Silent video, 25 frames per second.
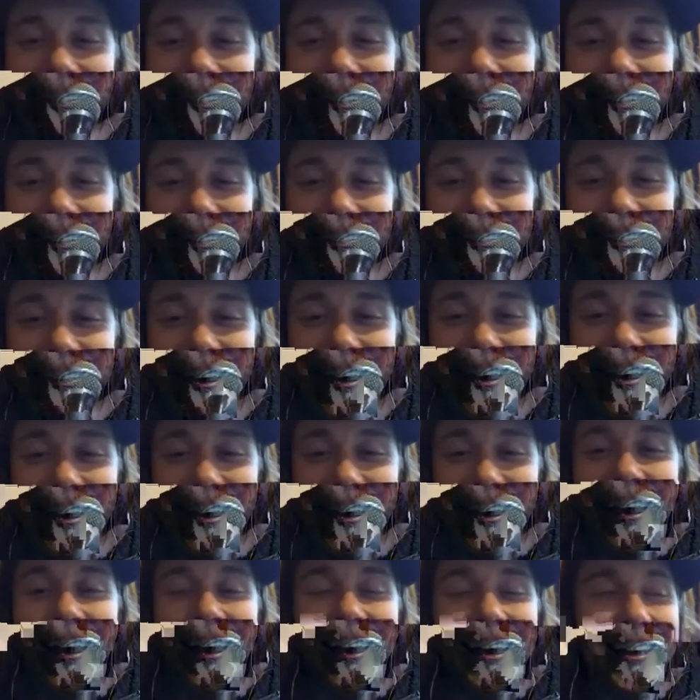yeah.
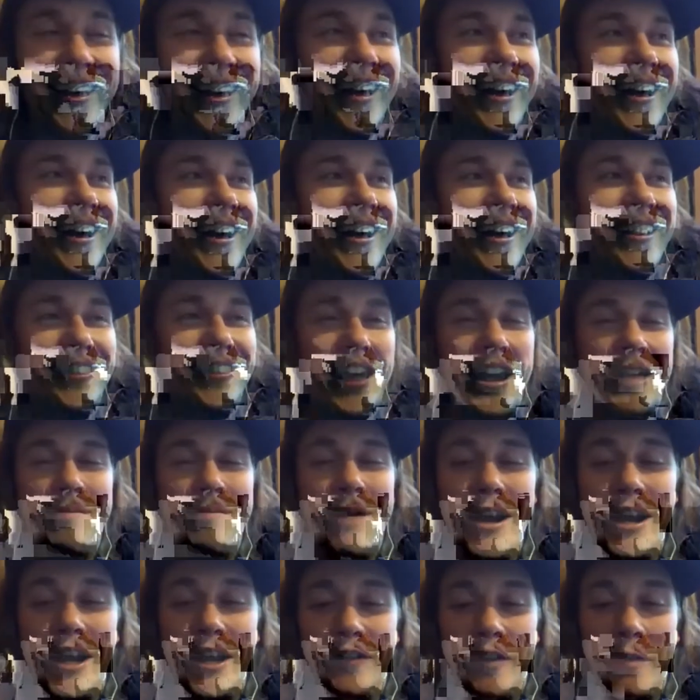They
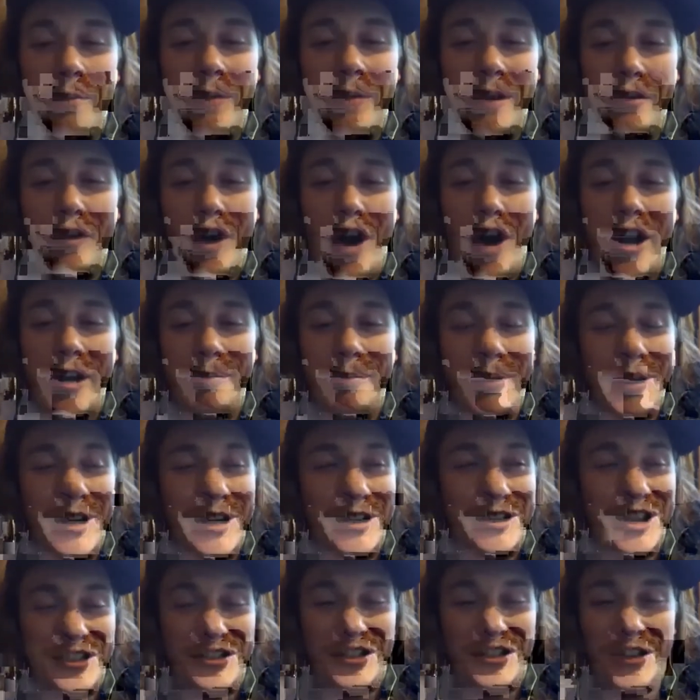might even be right, but it
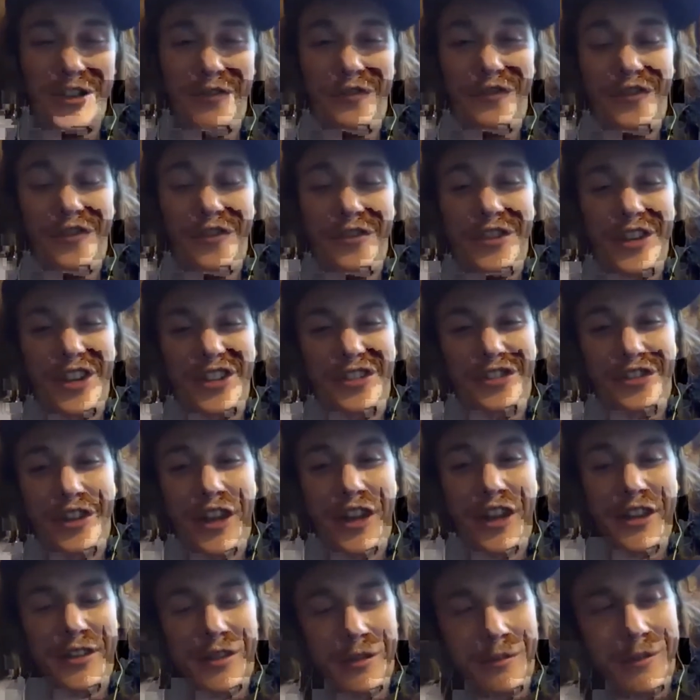just
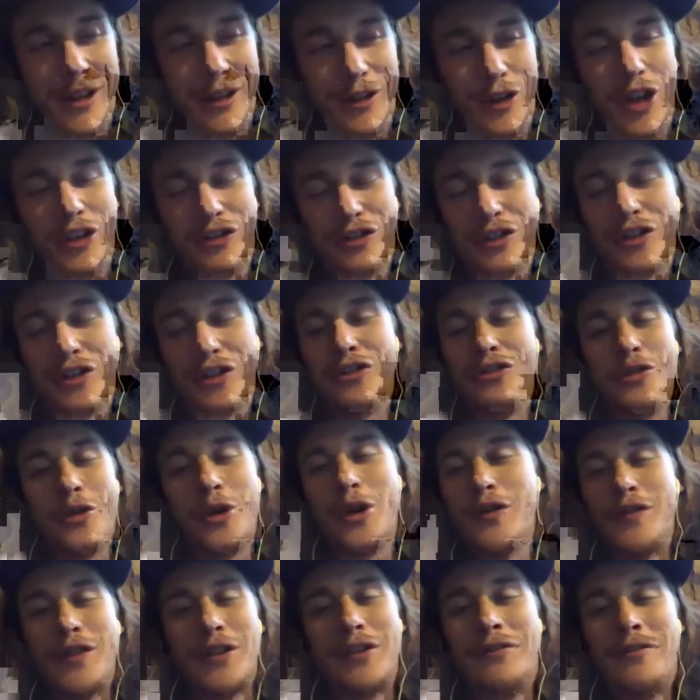like I'm like, listen, you don't
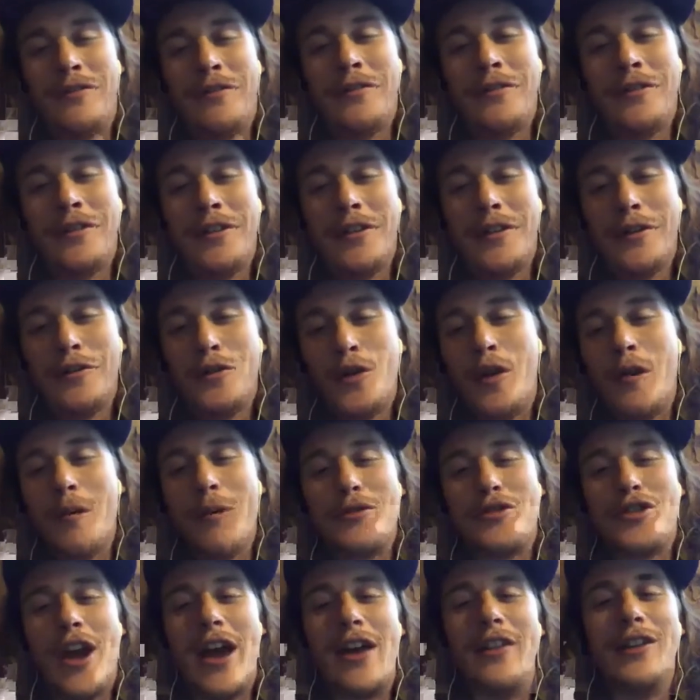even
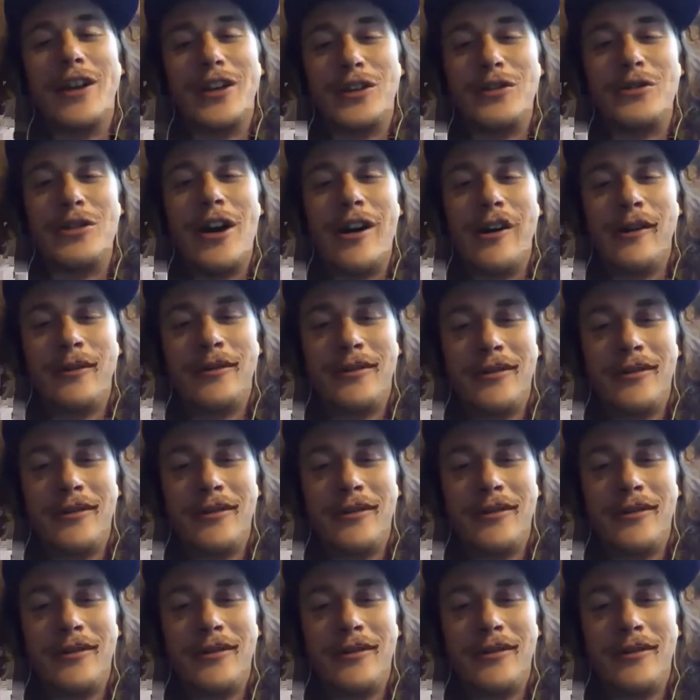pretend like you know.